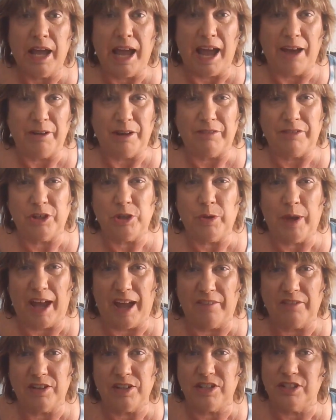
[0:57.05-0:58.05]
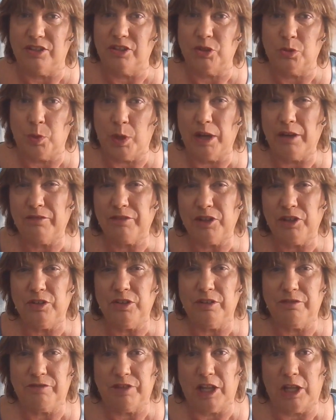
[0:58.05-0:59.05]
However, you have until 12
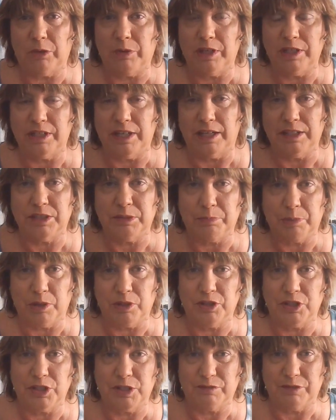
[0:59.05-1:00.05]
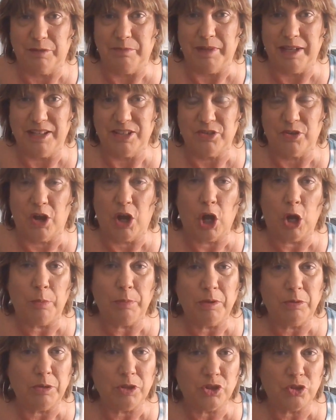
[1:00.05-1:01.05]
noon the following day to purchase from me. So I
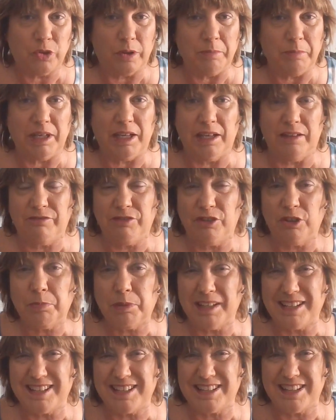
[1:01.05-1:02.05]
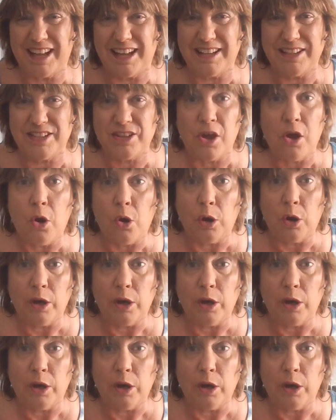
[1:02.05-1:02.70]
hope you will join me if you're plus size